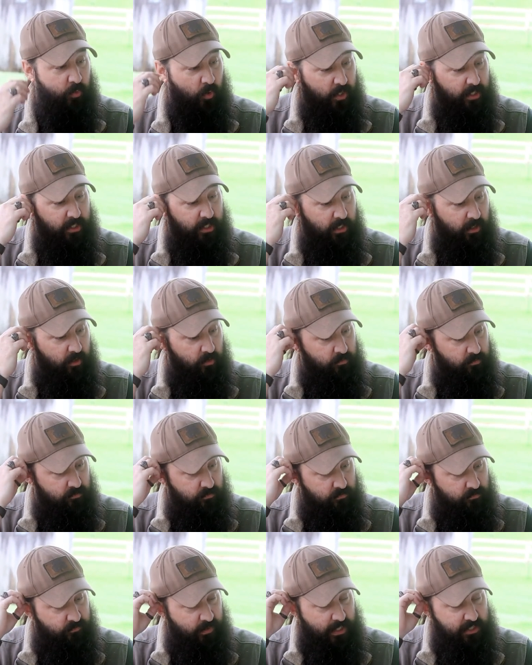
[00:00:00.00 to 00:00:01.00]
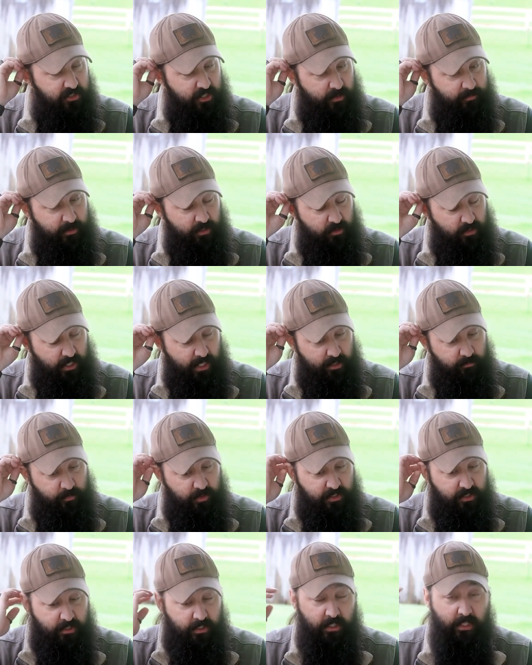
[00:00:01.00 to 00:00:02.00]
point, you know, fact check me on that.
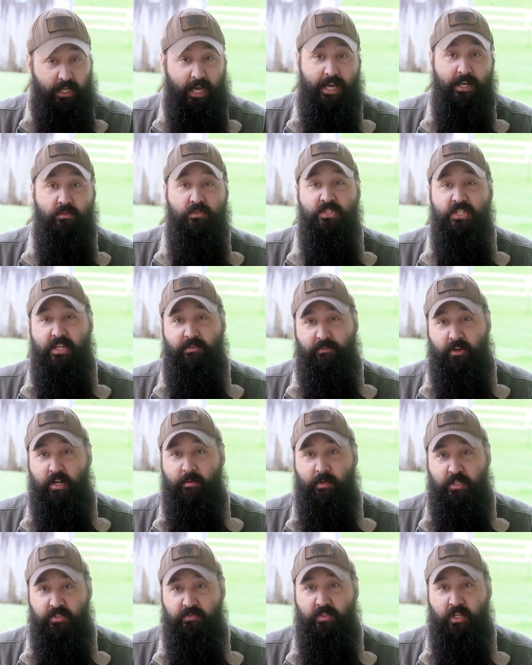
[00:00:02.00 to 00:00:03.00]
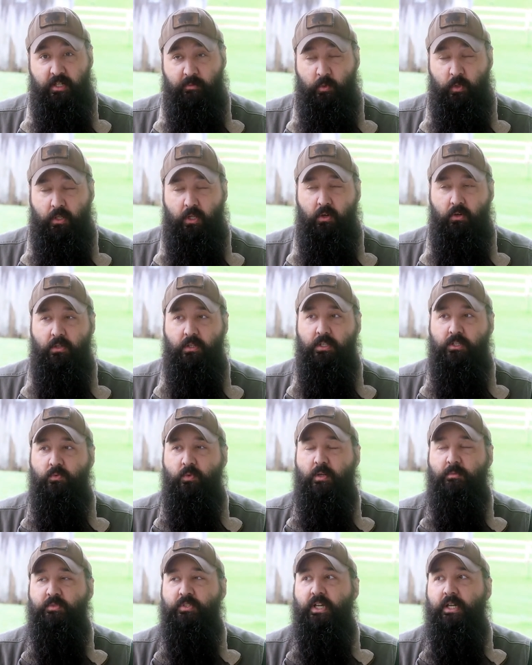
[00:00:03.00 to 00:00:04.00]
But I don't see very much of it anymore locally is
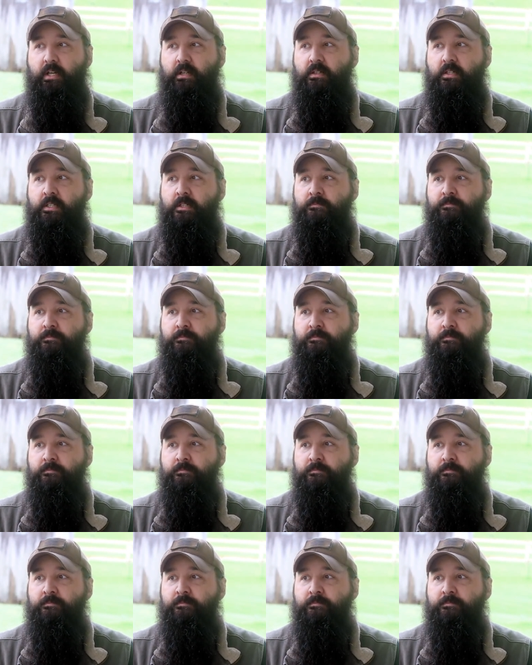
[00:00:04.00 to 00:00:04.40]
what I'm saying.